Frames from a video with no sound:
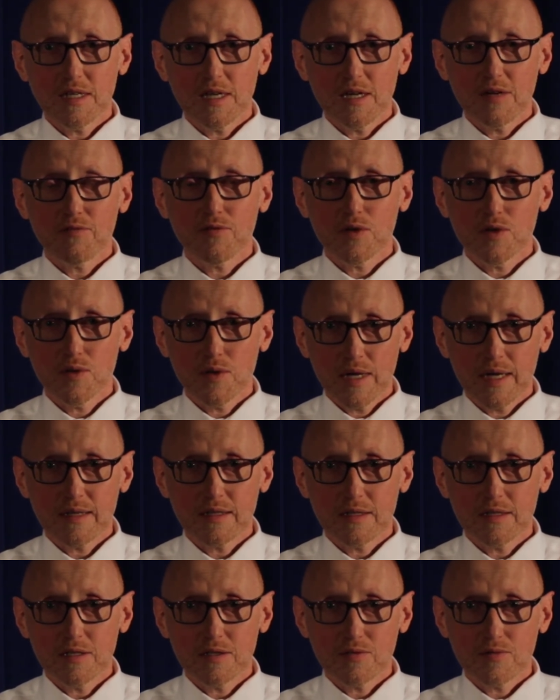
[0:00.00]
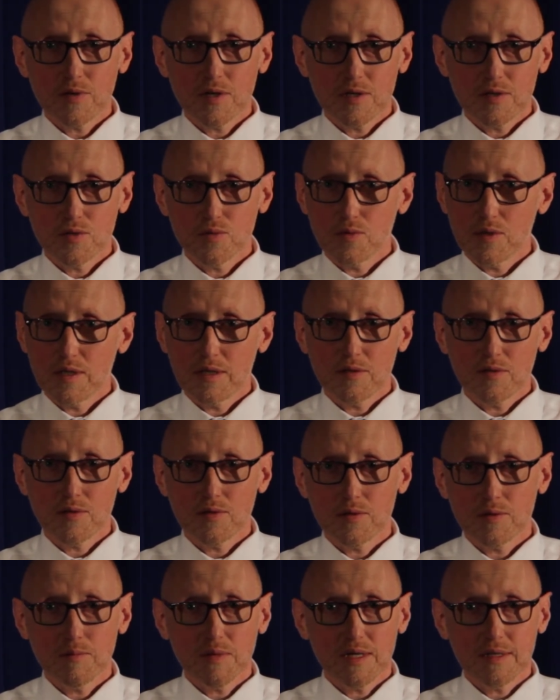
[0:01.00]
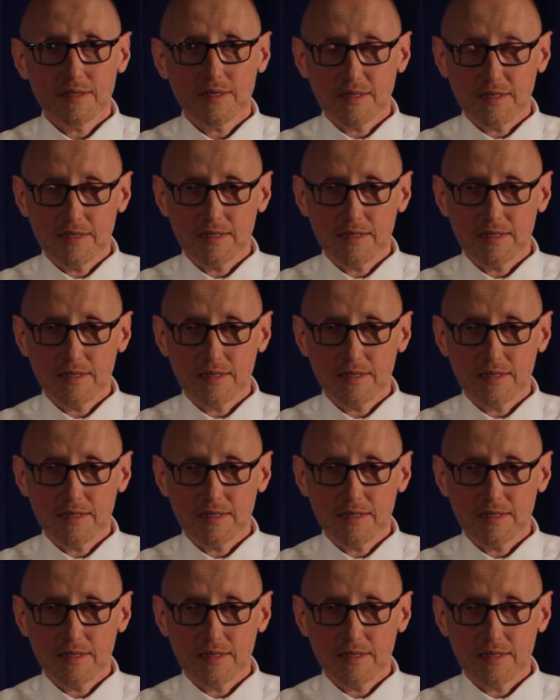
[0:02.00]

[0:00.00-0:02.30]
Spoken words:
take for granted as far as reading through a basic